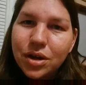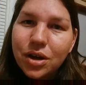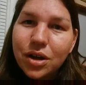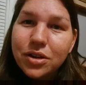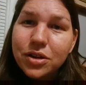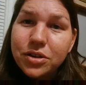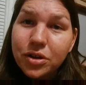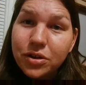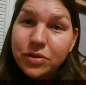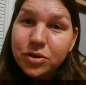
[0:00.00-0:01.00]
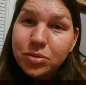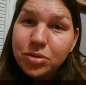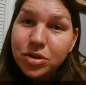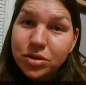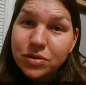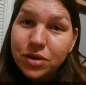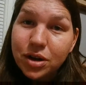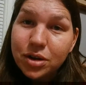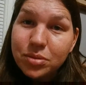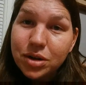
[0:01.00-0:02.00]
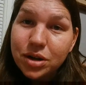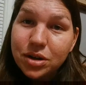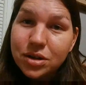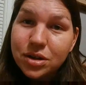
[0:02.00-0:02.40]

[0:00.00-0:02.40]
The solar formulas could fry your brain.